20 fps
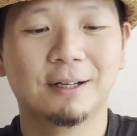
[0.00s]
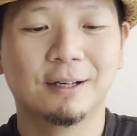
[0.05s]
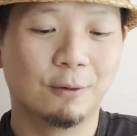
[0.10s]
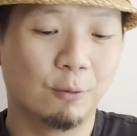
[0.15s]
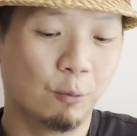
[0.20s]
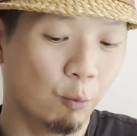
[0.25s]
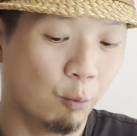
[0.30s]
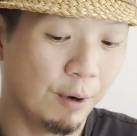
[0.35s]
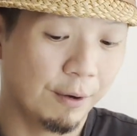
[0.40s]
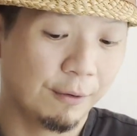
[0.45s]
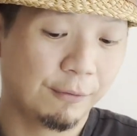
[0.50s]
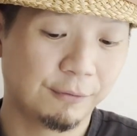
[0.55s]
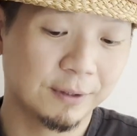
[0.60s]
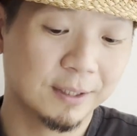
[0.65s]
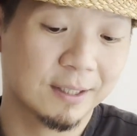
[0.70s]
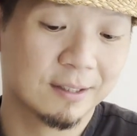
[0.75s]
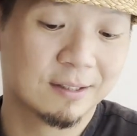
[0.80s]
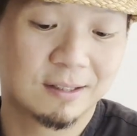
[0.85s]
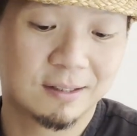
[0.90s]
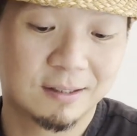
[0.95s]
with
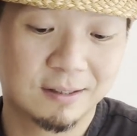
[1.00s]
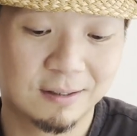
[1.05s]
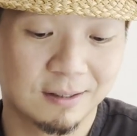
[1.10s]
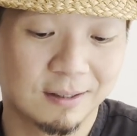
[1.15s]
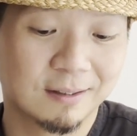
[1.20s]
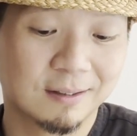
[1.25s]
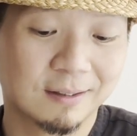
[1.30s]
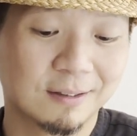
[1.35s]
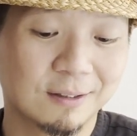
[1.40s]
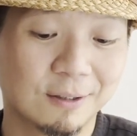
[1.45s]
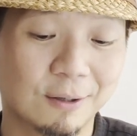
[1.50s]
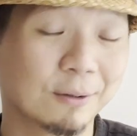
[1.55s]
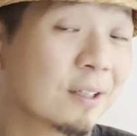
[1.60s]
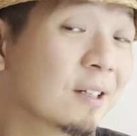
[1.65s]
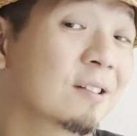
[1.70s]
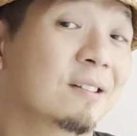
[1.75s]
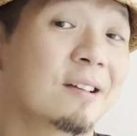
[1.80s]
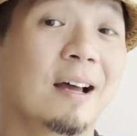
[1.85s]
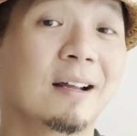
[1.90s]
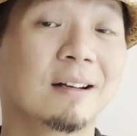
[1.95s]
this
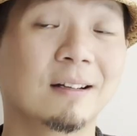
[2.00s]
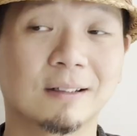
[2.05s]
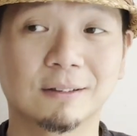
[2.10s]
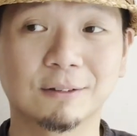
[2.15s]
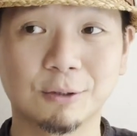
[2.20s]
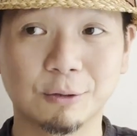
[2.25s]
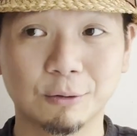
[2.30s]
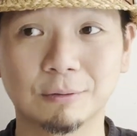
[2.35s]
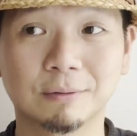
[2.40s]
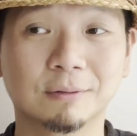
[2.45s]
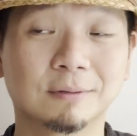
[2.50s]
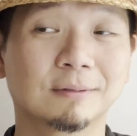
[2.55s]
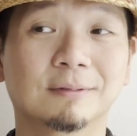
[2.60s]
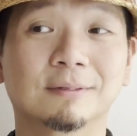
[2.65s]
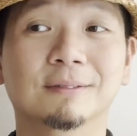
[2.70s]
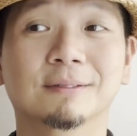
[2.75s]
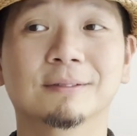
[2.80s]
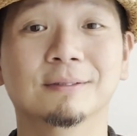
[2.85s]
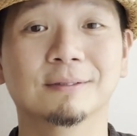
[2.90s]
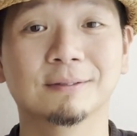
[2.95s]
the sandal,
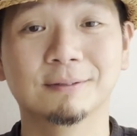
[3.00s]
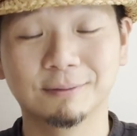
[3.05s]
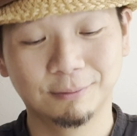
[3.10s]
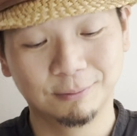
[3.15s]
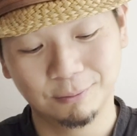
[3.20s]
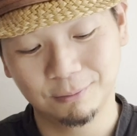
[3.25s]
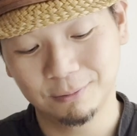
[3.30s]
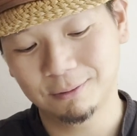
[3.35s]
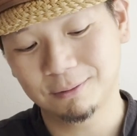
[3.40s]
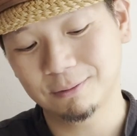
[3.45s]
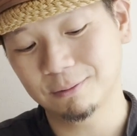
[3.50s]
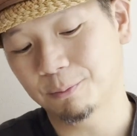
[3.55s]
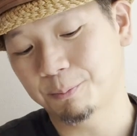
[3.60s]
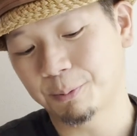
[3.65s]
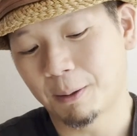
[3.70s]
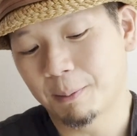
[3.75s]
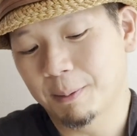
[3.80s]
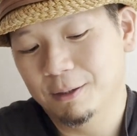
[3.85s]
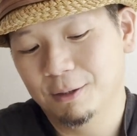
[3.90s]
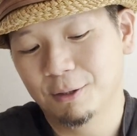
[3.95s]
you
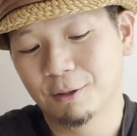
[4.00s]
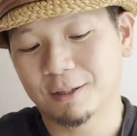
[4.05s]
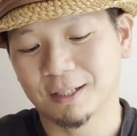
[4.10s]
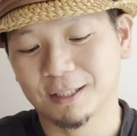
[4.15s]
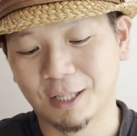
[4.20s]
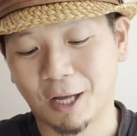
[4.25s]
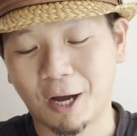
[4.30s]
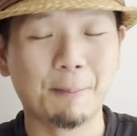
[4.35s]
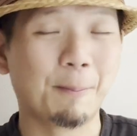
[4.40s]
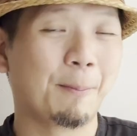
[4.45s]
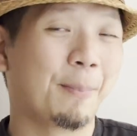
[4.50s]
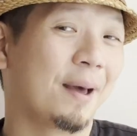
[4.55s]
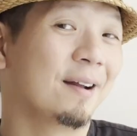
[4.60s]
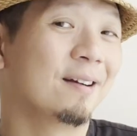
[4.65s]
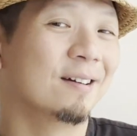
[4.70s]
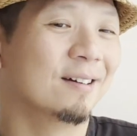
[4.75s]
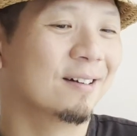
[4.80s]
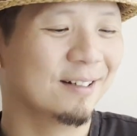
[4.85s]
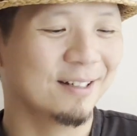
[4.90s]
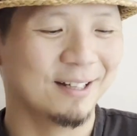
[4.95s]
probably look a lot
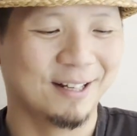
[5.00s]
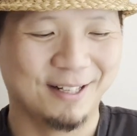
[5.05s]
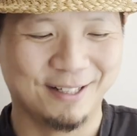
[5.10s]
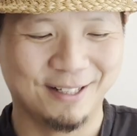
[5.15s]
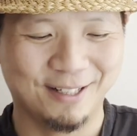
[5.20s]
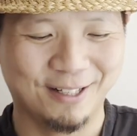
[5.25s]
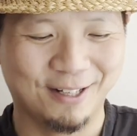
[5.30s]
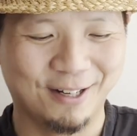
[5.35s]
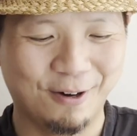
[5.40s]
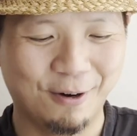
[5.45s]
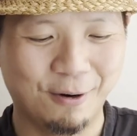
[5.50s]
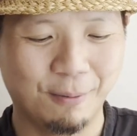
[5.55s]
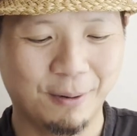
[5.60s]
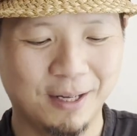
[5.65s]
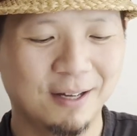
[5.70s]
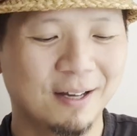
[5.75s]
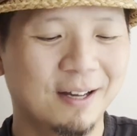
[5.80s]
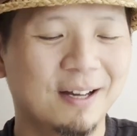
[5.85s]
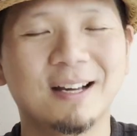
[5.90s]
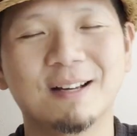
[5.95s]
better.
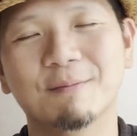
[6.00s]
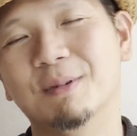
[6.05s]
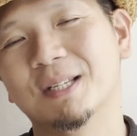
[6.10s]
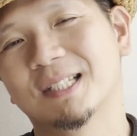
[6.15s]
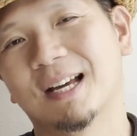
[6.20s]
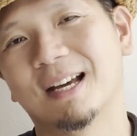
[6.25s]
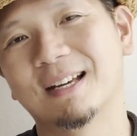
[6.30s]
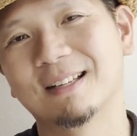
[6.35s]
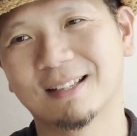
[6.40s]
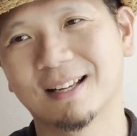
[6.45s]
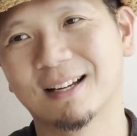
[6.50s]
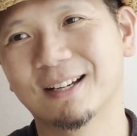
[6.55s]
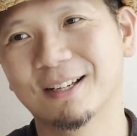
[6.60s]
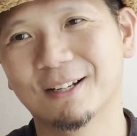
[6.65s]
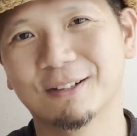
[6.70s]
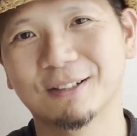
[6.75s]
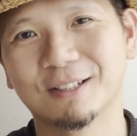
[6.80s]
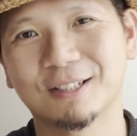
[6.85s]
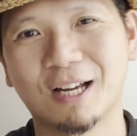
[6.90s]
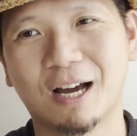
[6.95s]
But besides
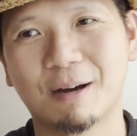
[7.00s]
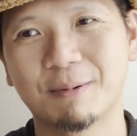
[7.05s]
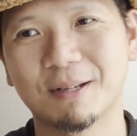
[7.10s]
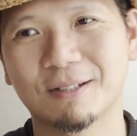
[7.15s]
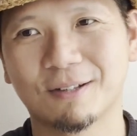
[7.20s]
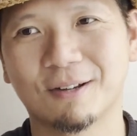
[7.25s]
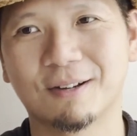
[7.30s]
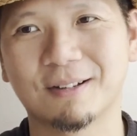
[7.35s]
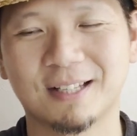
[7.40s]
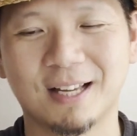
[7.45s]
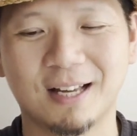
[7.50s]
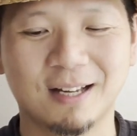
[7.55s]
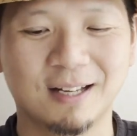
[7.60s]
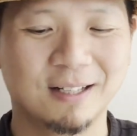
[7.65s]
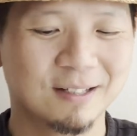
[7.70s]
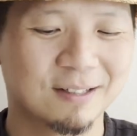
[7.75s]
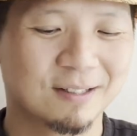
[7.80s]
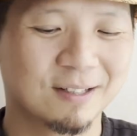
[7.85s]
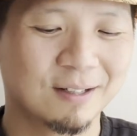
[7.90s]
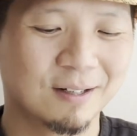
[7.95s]
the tabi socks,
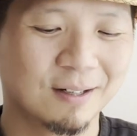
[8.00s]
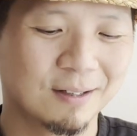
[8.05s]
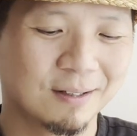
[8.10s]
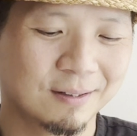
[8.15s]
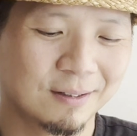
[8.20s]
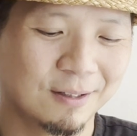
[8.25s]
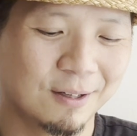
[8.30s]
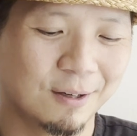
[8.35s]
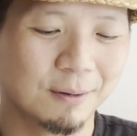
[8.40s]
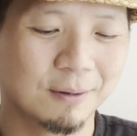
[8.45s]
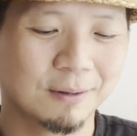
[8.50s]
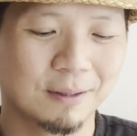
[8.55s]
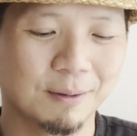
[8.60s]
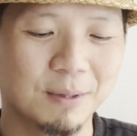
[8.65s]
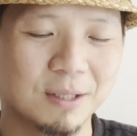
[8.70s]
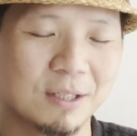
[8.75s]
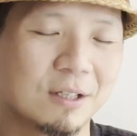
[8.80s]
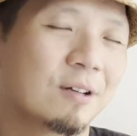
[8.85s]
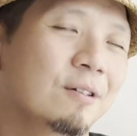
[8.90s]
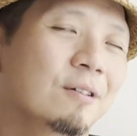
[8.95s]
it's the
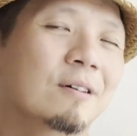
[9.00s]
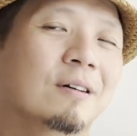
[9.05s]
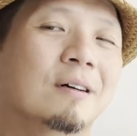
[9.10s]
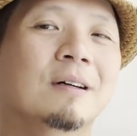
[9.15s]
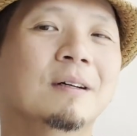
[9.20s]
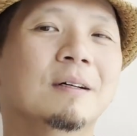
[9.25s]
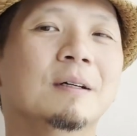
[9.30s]
material.